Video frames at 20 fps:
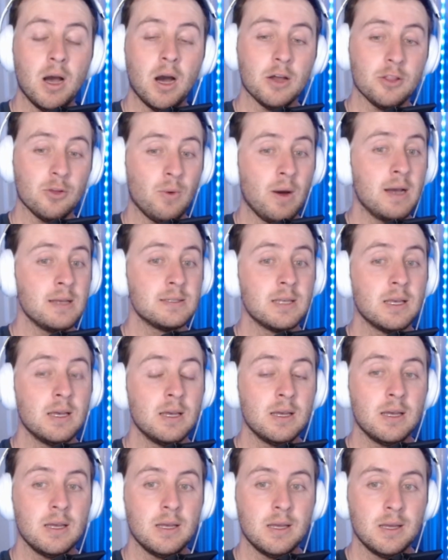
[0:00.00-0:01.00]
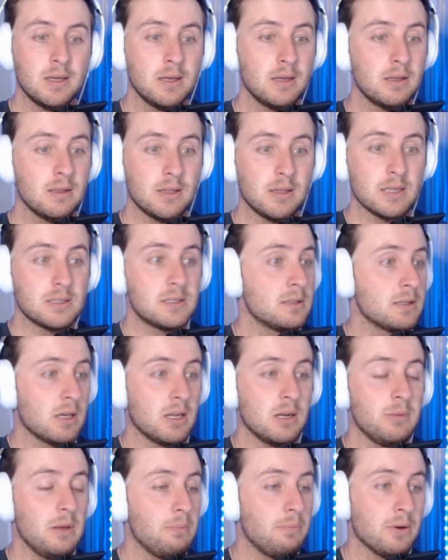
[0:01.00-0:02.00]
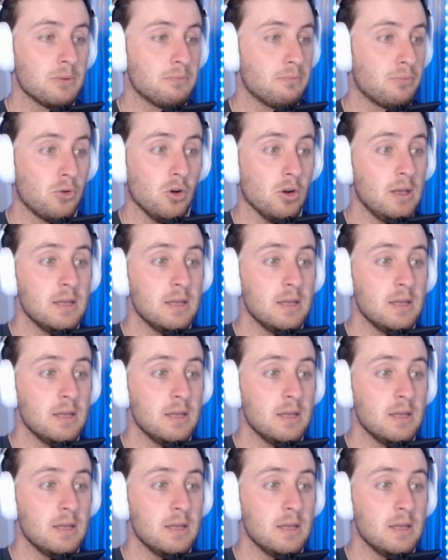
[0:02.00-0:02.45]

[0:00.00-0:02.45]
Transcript: Otherwise, this is going to be brutal.